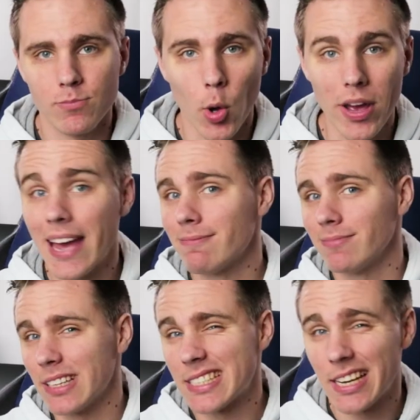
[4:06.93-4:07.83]
Okay,
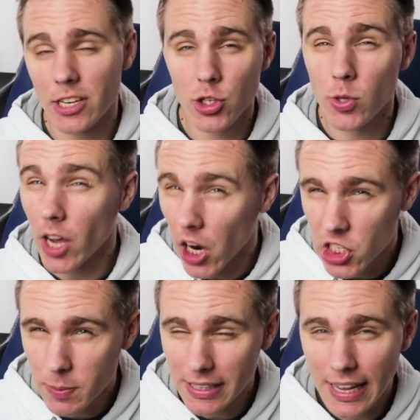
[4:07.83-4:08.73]
let's get into the
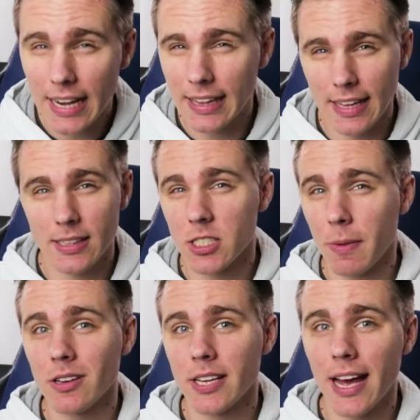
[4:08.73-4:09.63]
RGB lighting that this
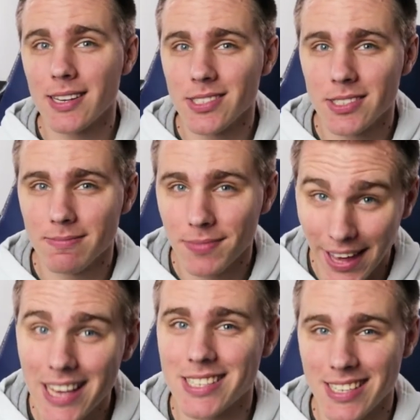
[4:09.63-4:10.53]
mouse has.
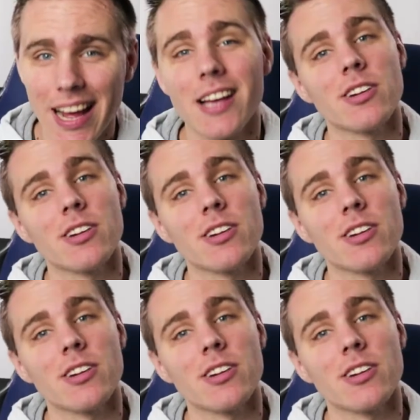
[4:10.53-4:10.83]
Yes, it has